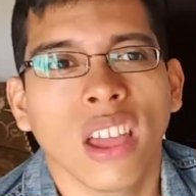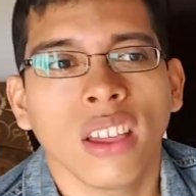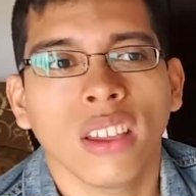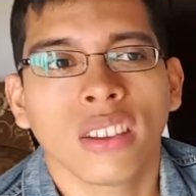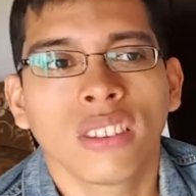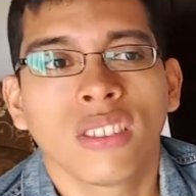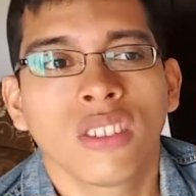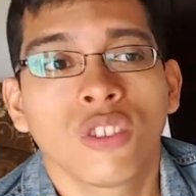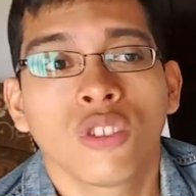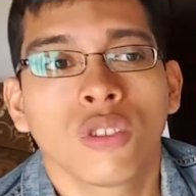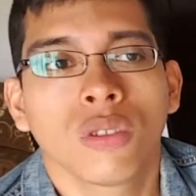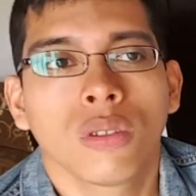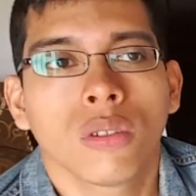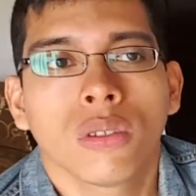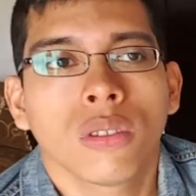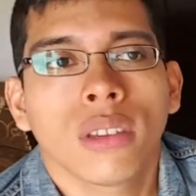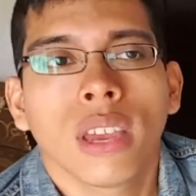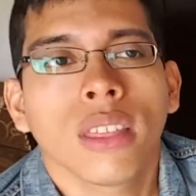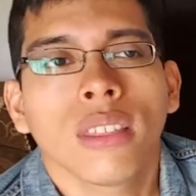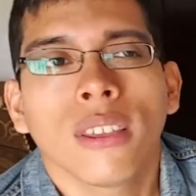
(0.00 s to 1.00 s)

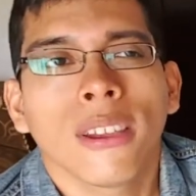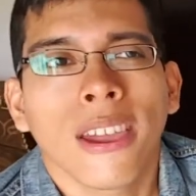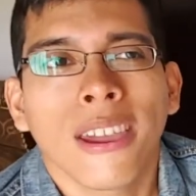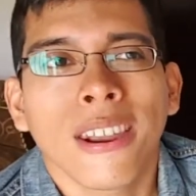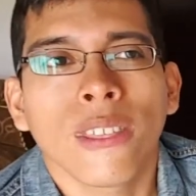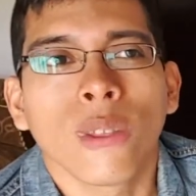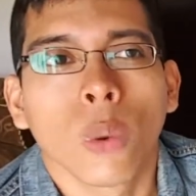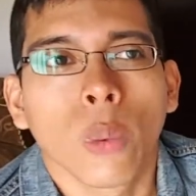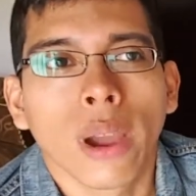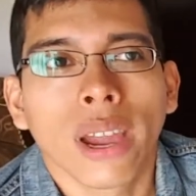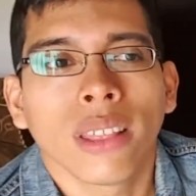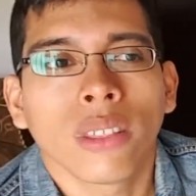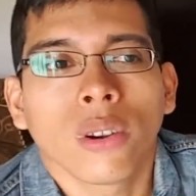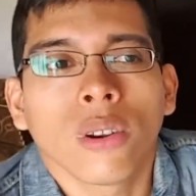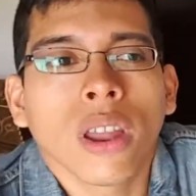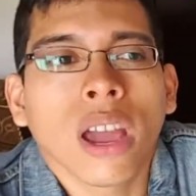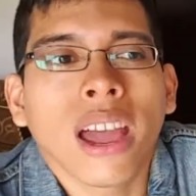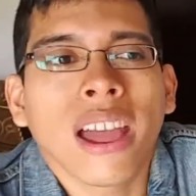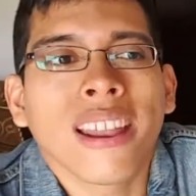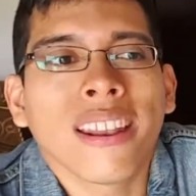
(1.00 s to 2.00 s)
they get in the way. They're
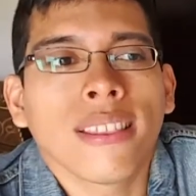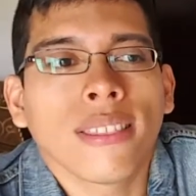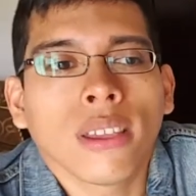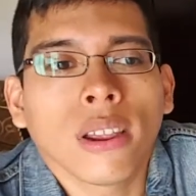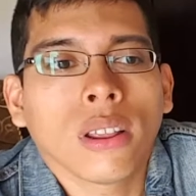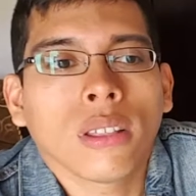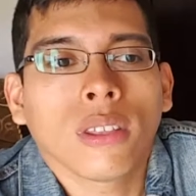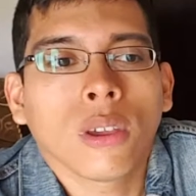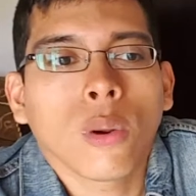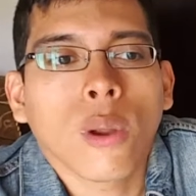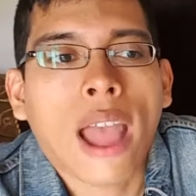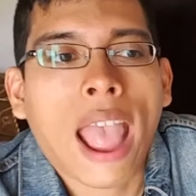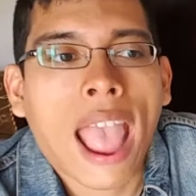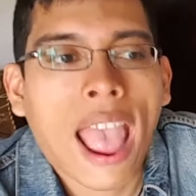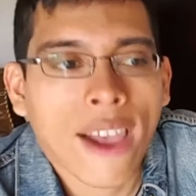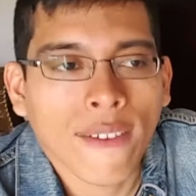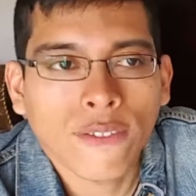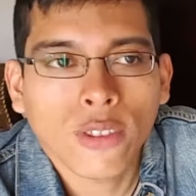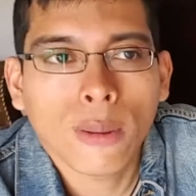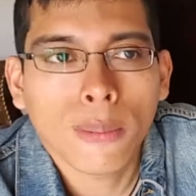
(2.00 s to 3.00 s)
not there. They don't
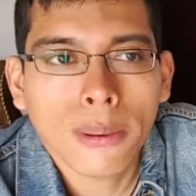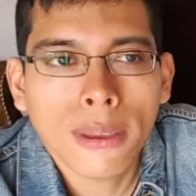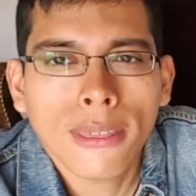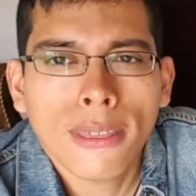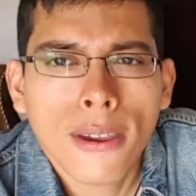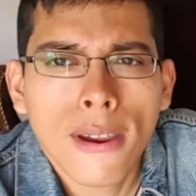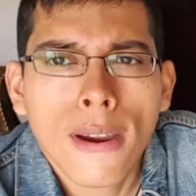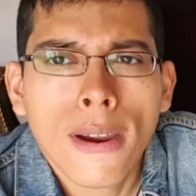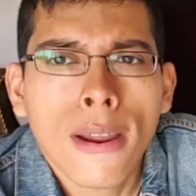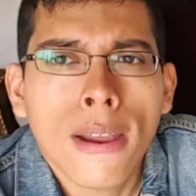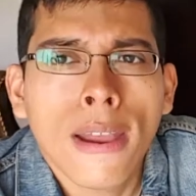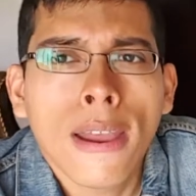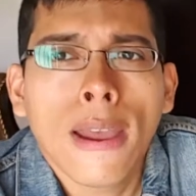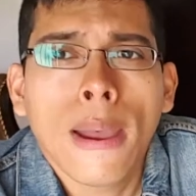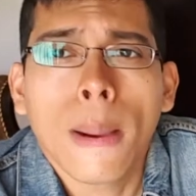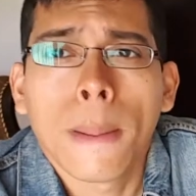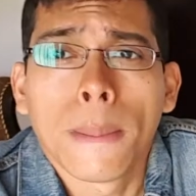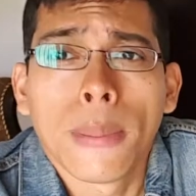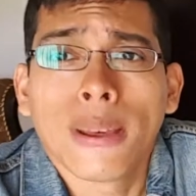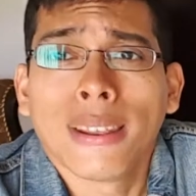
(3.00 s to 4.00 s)
have to be there.
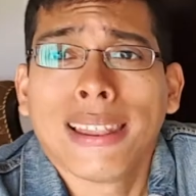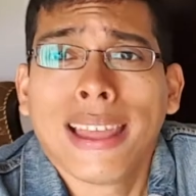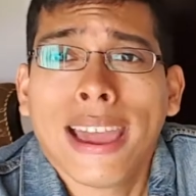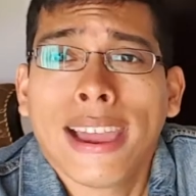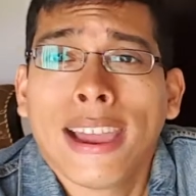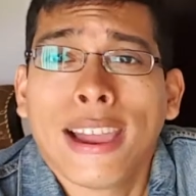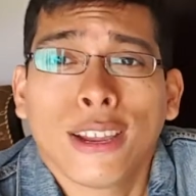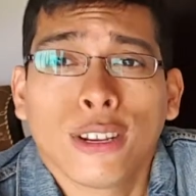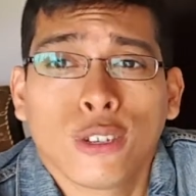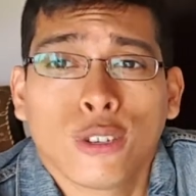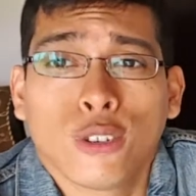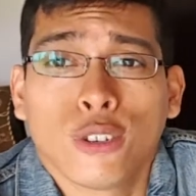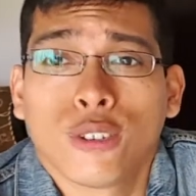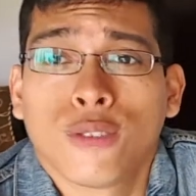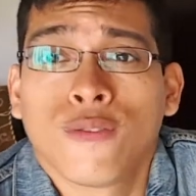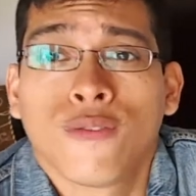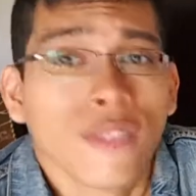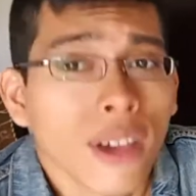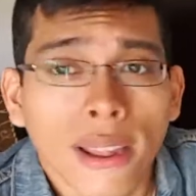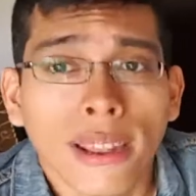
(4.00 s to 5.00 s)
Mutt Lange just
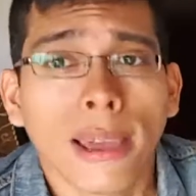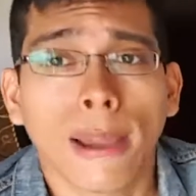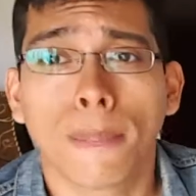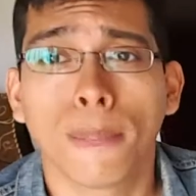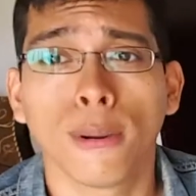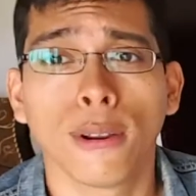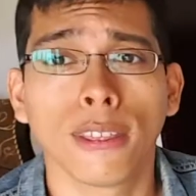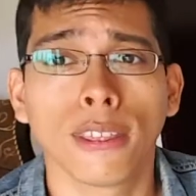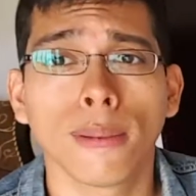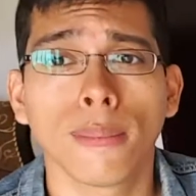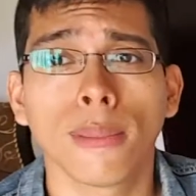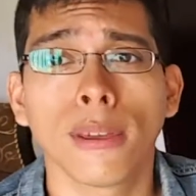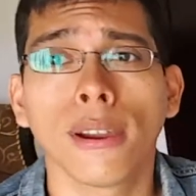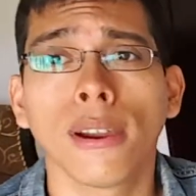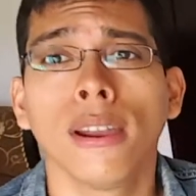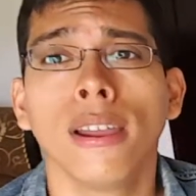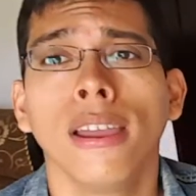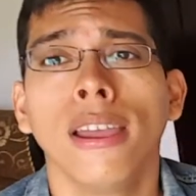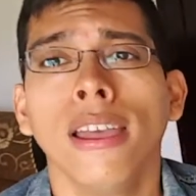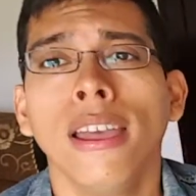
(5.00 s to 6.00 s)
felt like putting them there,
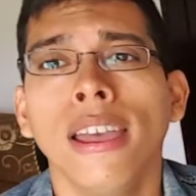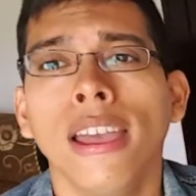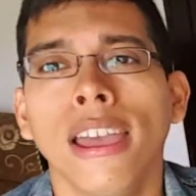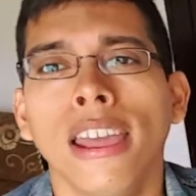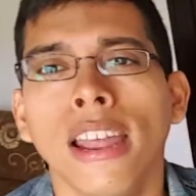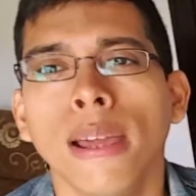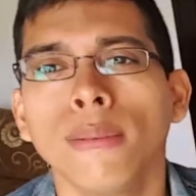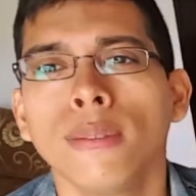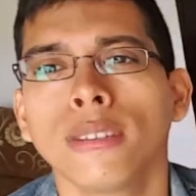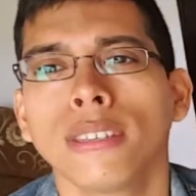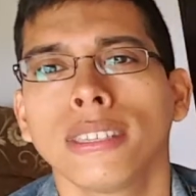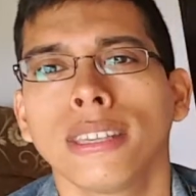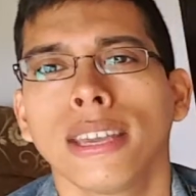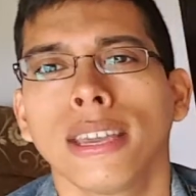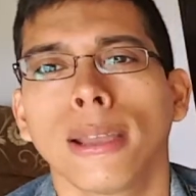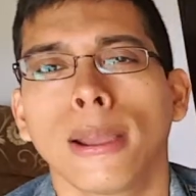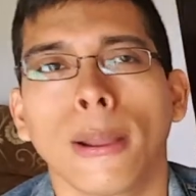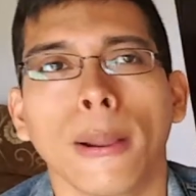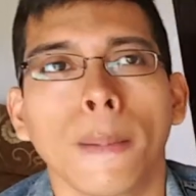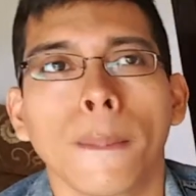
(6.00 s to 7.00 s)
and I'm just
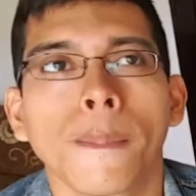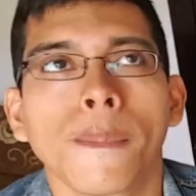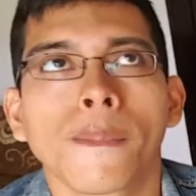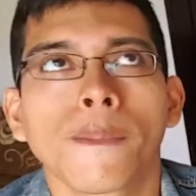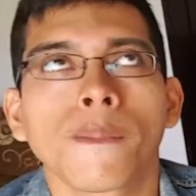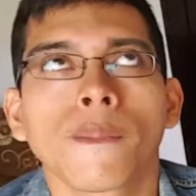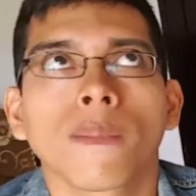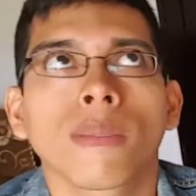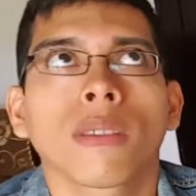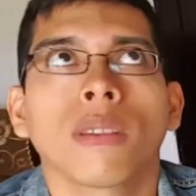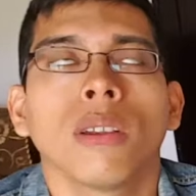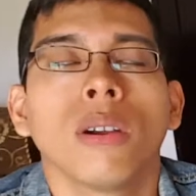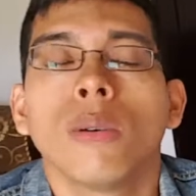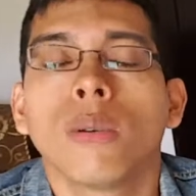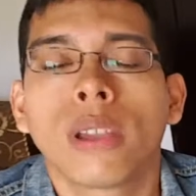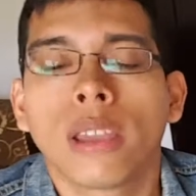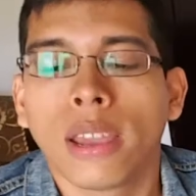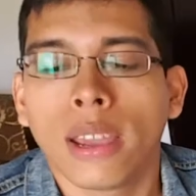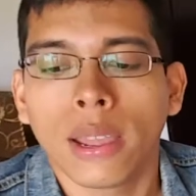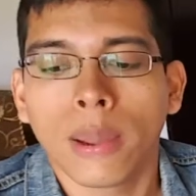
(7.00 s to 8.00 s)
like,
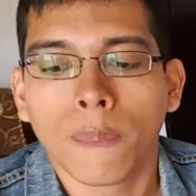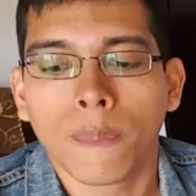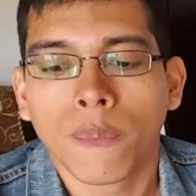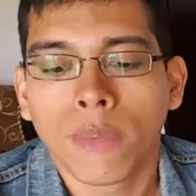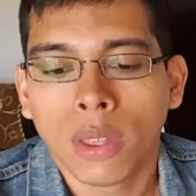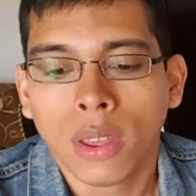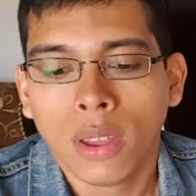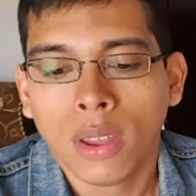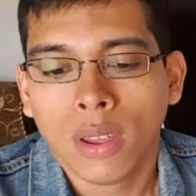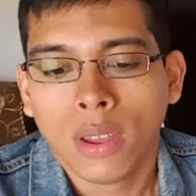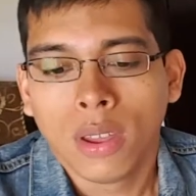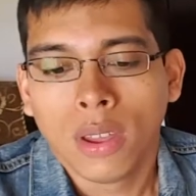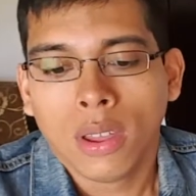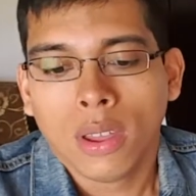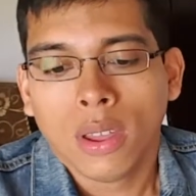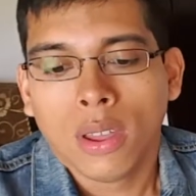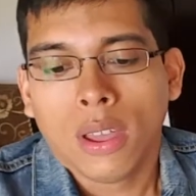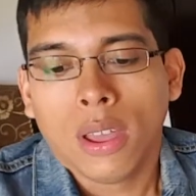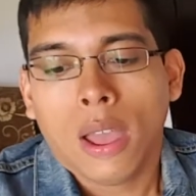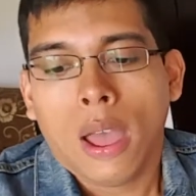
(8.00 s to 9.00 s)
okay.
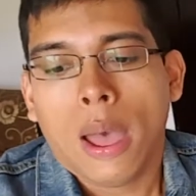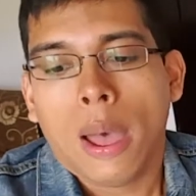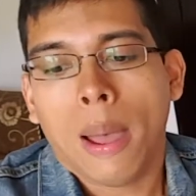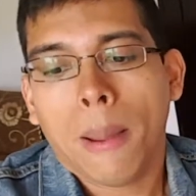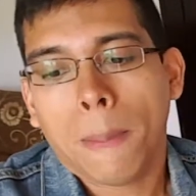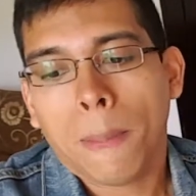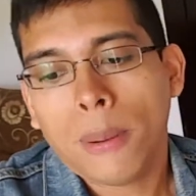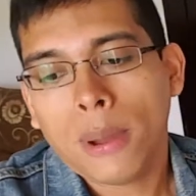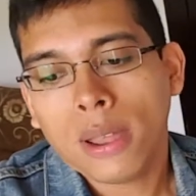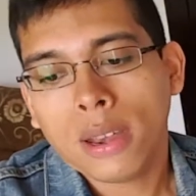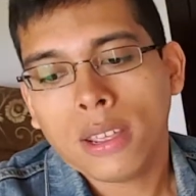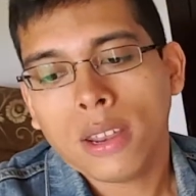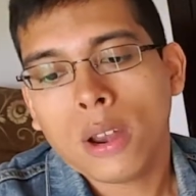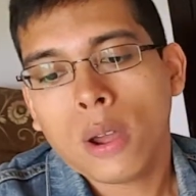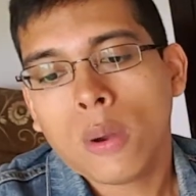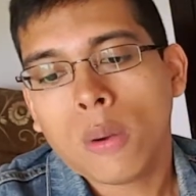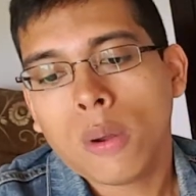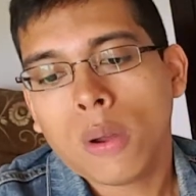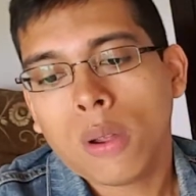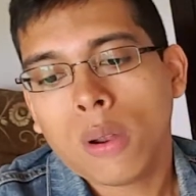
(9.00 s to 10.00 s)
But, you
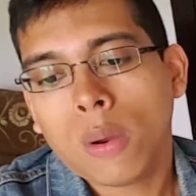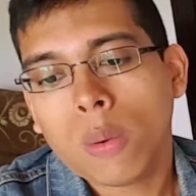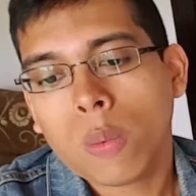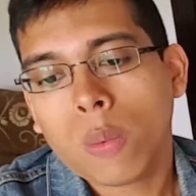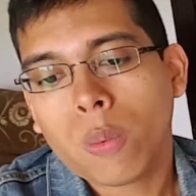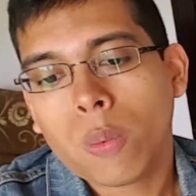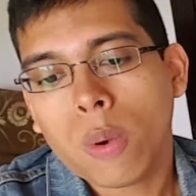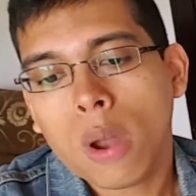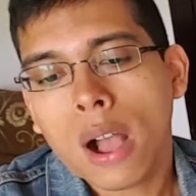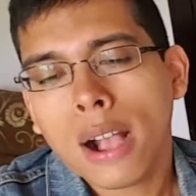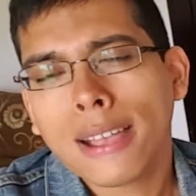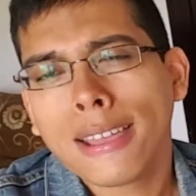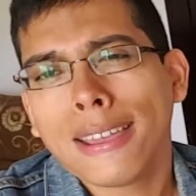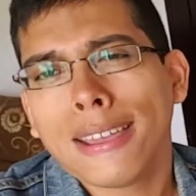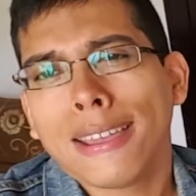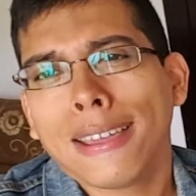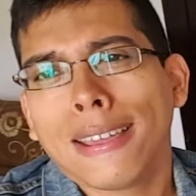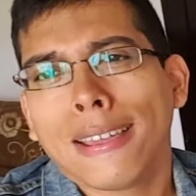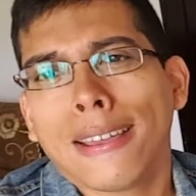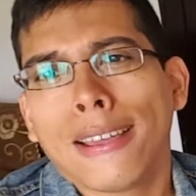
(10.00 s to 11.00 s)
know,
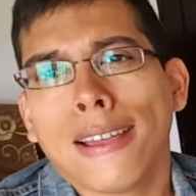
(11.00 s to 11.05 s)
Rocket